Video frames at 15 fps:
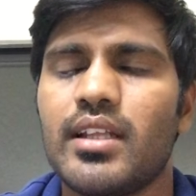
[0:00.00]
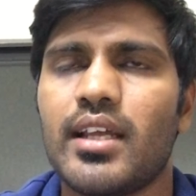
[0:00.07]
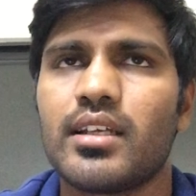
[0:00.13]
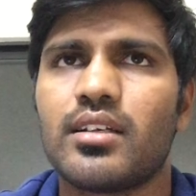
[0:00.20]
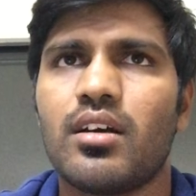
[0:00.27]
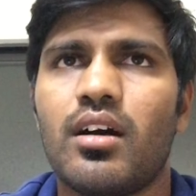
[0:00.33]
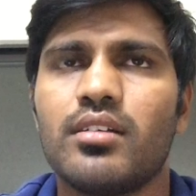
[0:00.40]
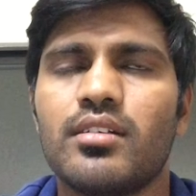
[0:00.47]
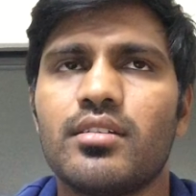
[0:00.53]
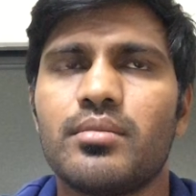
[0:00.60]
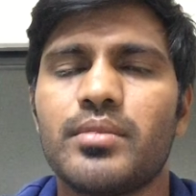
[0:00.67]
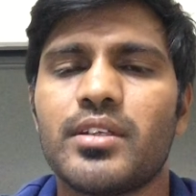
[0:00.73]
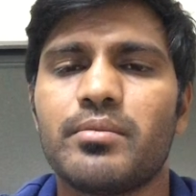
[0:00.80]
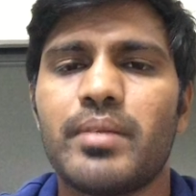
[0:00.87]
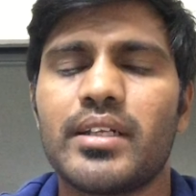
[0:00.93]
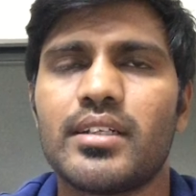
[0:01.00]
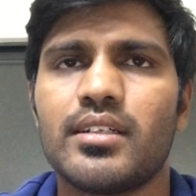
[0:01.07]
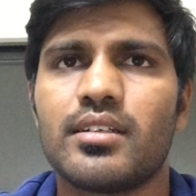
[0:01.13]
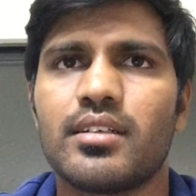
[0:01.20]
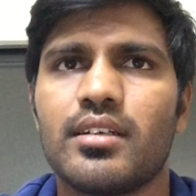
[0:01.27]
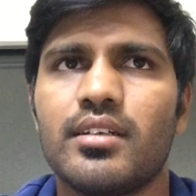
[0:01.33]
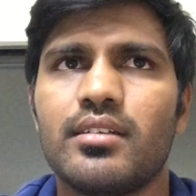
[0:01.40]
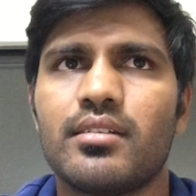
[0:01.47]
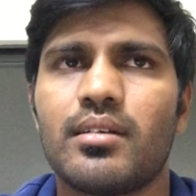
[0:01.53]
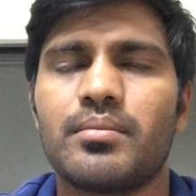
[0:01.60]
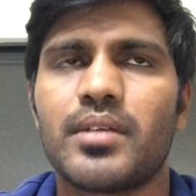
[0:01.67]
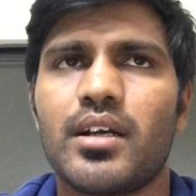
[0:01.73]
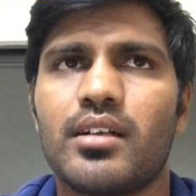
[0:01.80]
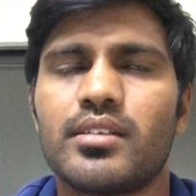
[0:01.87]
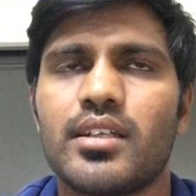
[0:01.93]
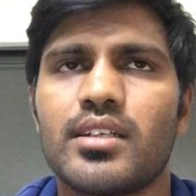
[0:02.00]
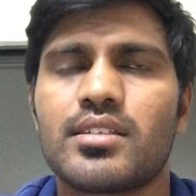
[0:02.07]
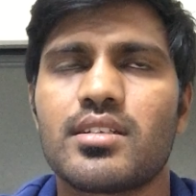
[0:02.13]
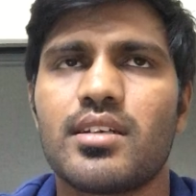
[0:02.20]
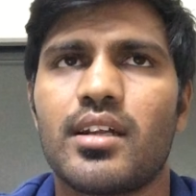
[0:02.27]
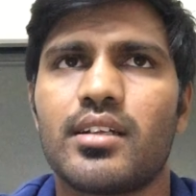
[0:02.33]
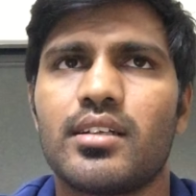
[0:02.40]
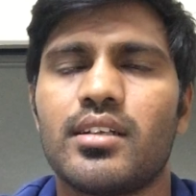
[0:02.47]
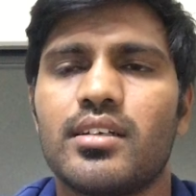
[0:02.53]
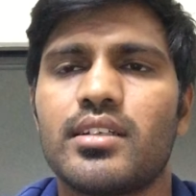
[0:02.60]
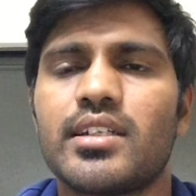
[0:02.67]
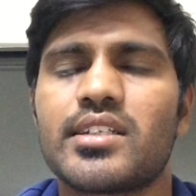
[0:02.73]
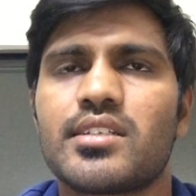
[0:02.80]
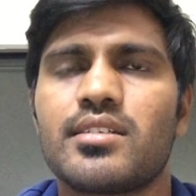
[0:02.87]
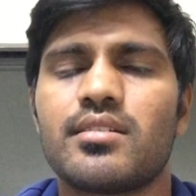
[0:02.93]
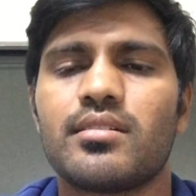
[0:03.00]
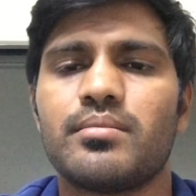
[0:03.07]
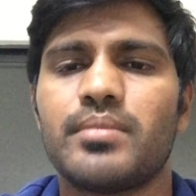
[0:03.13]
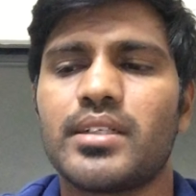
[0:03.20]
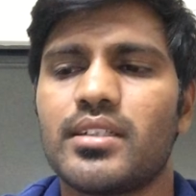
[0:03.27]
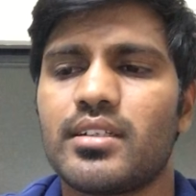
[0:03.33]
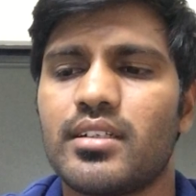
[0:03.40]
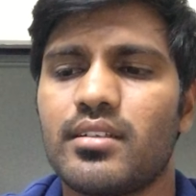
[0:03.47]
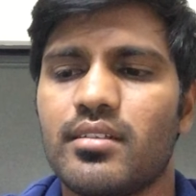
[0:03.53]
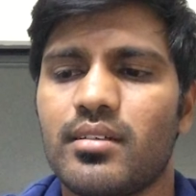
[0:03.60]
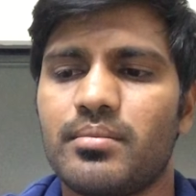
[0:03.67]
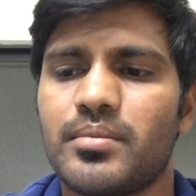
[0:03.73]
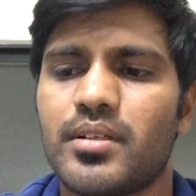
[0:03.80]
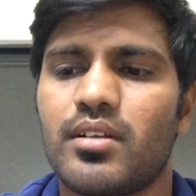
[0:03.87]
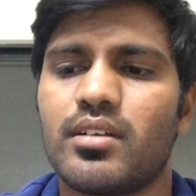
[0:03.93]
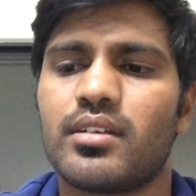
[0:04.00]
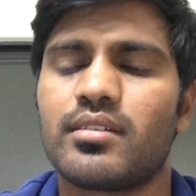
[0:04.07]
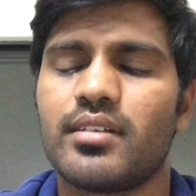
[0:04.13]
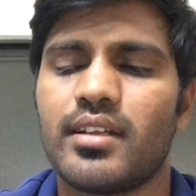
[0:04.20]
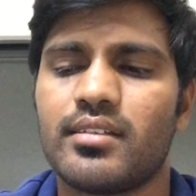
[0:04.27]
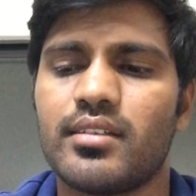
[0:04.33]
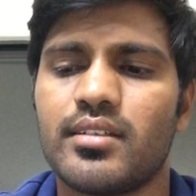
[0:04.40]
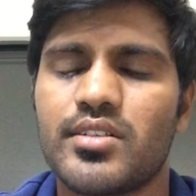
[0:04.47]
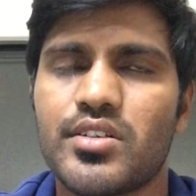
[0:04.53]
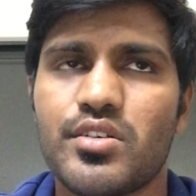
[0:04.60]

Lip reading: like holism is better in some context and reductionism better in some context. Yes, it's